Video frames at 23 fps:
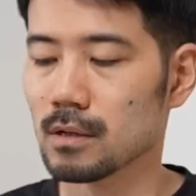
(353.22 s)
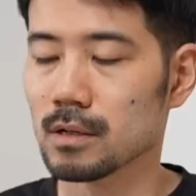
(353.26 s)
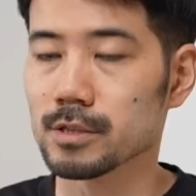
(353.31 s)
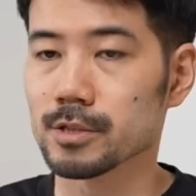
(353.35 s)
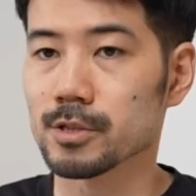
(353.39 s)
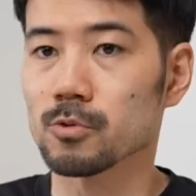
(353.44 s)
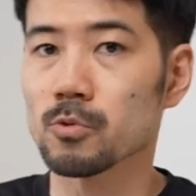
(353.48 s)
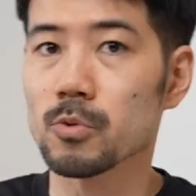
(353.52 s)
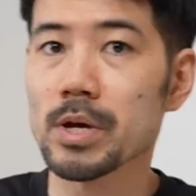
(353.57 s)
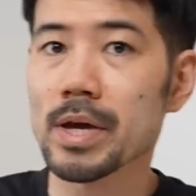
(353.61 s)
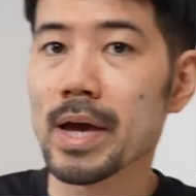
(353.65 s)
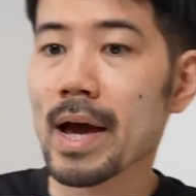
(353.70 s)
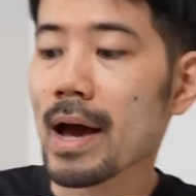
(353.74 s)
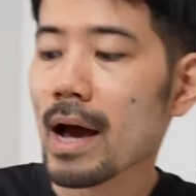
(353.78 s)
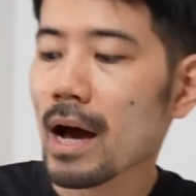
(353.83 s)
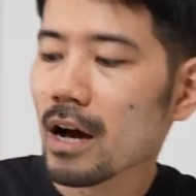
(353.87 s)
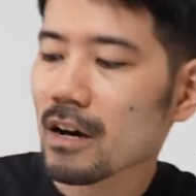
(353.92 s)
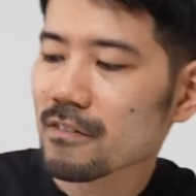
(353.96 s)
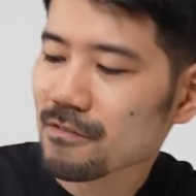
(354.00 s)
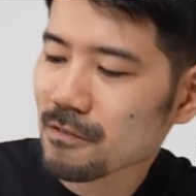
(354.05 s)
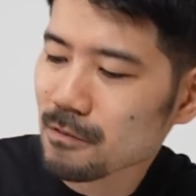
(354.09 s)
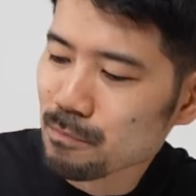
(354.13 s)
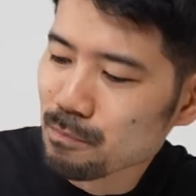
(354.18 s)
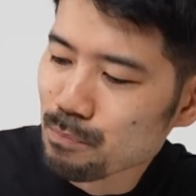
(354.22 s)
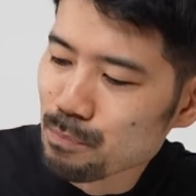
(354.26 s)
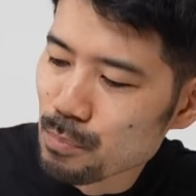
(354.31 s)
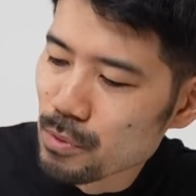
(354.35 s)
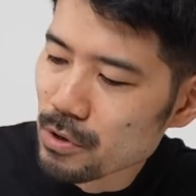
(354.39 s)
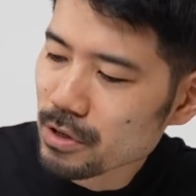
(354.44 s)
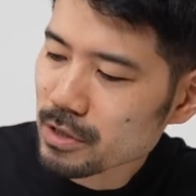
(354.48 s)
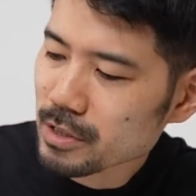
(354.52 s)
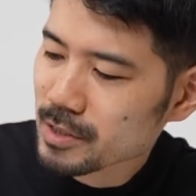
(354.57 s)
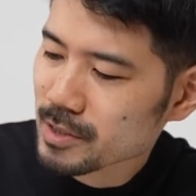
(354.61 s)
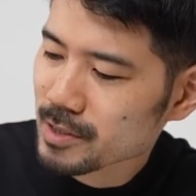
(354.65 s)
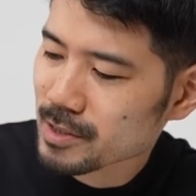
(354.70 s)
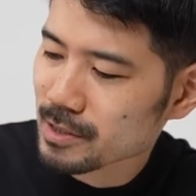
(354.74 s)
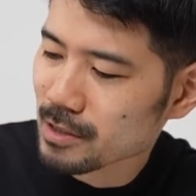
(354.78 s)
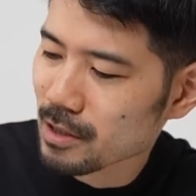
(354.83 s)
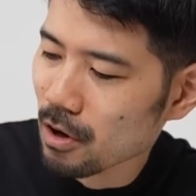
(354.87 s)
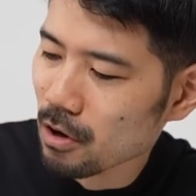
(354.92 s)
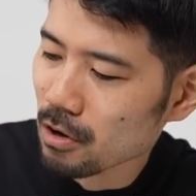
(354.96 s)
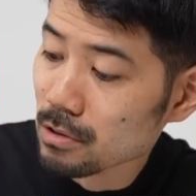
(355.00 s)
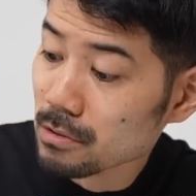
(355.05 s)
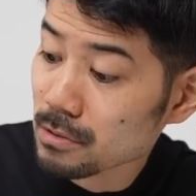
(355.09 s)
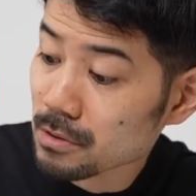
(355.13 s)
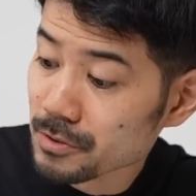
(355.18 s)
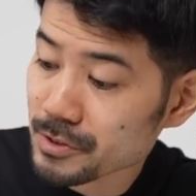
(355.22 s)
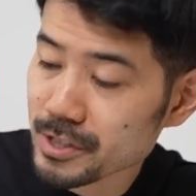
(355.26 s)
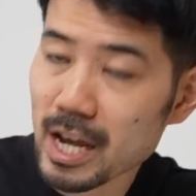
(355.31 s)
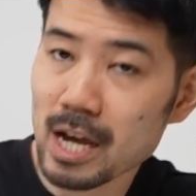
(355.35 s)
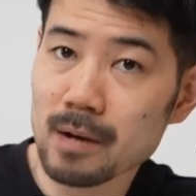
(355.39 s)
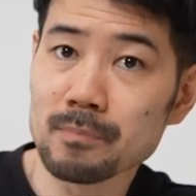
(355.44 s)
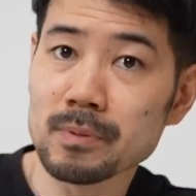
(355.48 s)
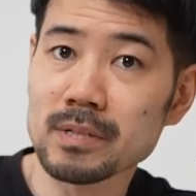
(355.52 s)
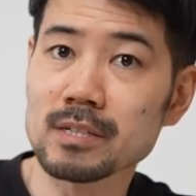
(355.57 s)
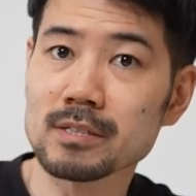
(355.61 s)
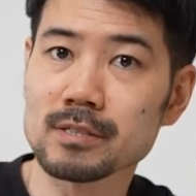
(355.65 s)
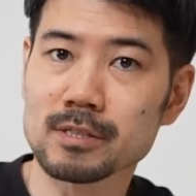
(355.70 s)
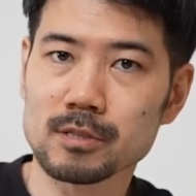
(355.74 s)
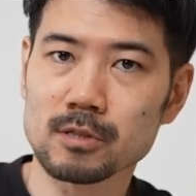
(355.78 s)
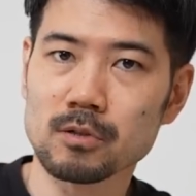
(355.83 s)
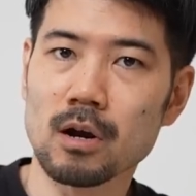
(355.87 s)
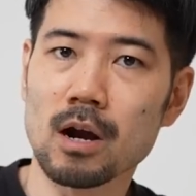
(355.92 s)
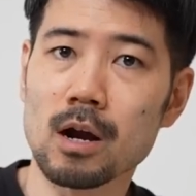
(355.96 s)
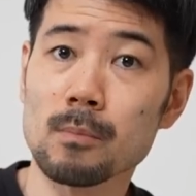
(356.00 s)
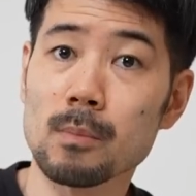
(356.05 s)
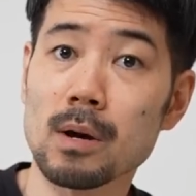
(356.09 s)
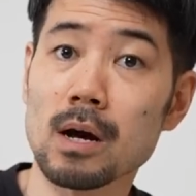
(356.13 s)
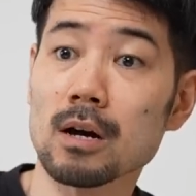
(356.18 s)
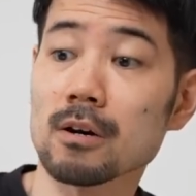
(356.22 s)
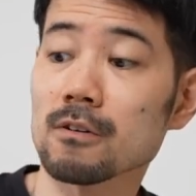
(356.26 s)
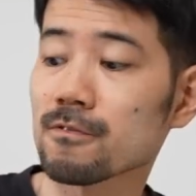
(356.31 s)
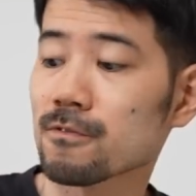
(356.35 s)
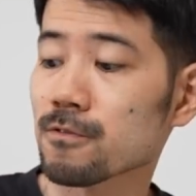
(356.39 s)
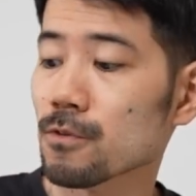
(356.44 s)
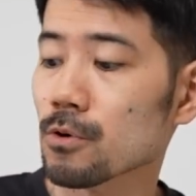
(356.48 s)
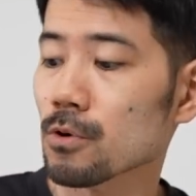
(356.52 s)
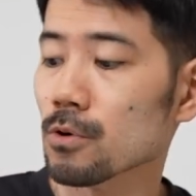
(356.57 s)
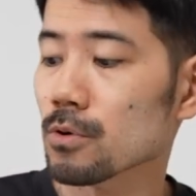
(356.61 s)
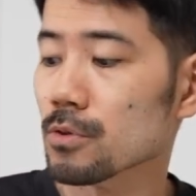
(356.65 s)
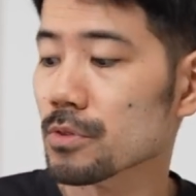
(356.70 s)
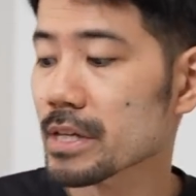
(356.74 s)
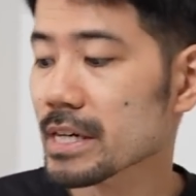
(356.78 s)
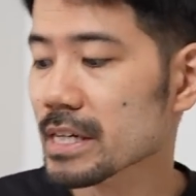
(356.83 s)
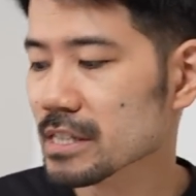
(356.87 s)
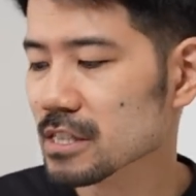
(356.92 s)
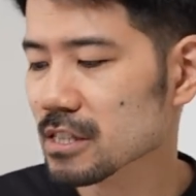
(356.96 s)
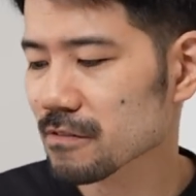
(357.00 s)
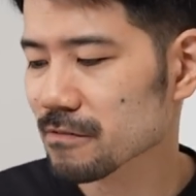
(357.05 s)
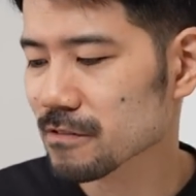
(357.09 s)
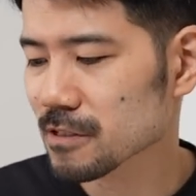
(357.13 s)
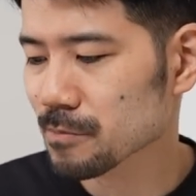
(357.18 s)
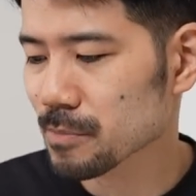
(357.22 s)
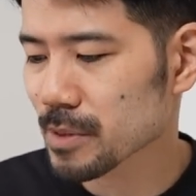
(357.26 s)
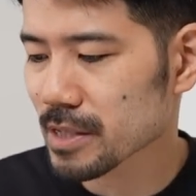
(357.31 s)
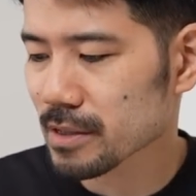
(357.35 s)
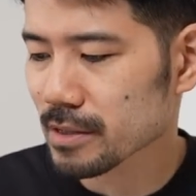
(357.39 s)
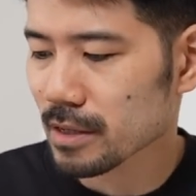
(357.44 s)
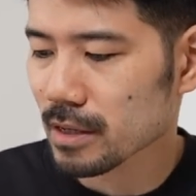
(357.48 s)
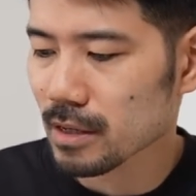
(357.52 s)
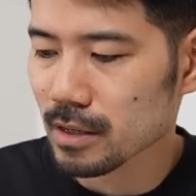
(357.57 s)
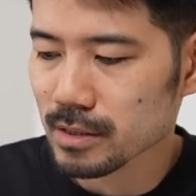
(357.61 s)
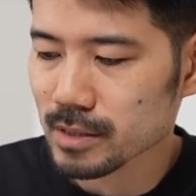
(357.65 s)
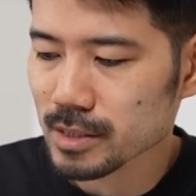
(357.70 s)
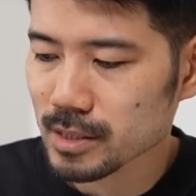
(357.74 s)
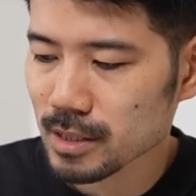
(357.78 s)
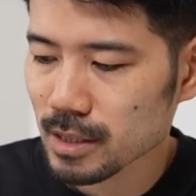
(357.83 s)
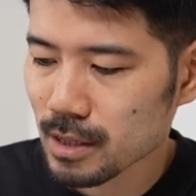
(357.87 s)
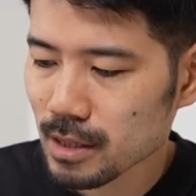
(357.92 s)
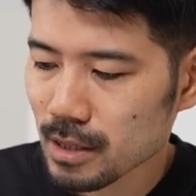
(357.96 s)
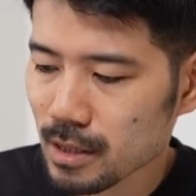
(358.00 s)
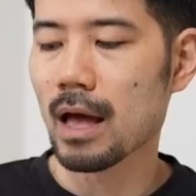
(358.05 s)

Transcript: So we have books on Japanese grammar for native speakers,